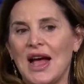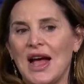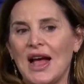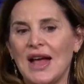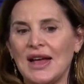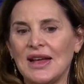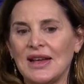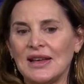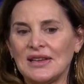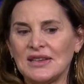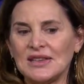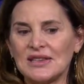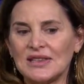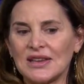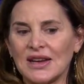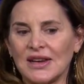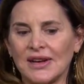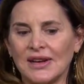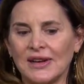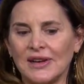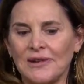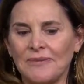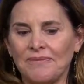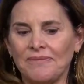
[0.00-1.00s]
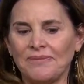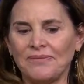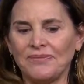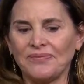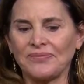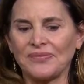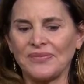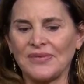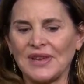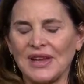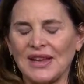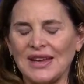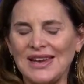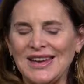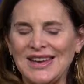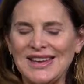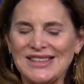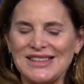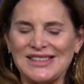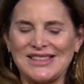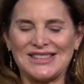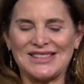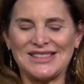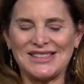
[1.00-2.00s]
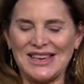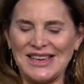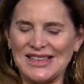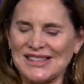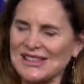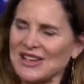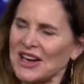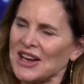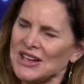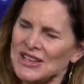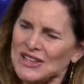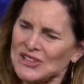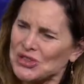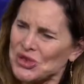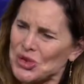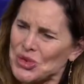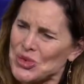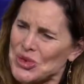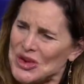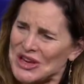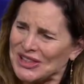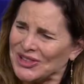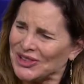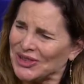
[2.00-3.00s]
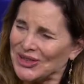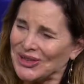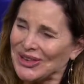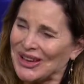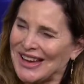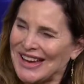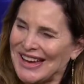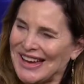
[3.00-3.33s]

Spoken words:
And it's kind of surreal,